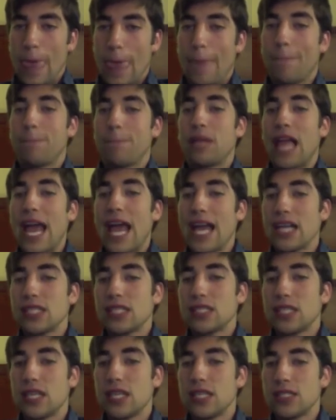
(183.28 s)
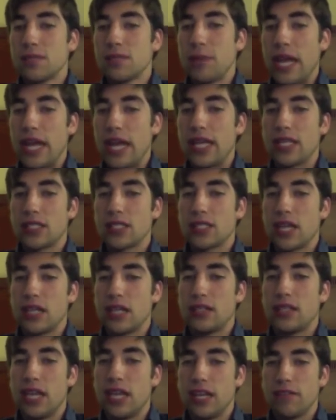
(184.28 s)
Blacks, Hispanics,
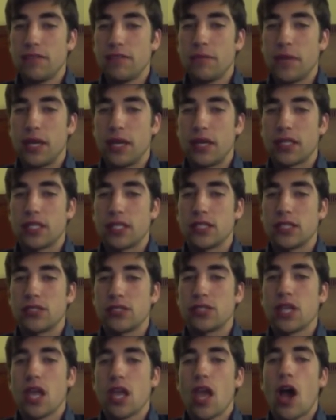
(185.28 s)
and Native Americans